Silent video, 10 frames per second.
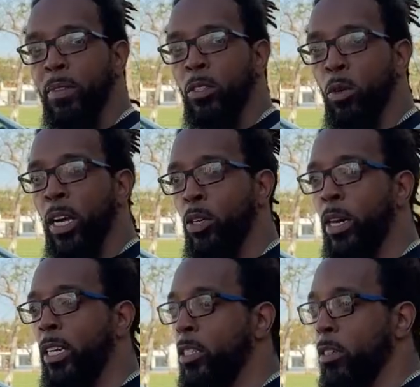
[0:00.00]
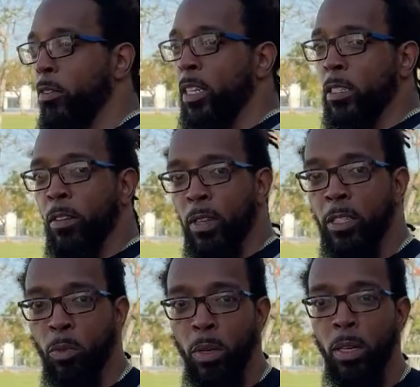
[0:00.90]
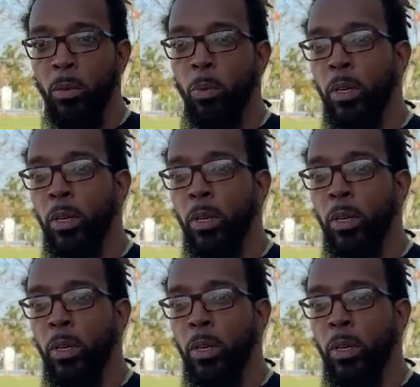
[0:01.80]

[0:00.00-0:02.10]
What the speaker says: So now you got a generation of us where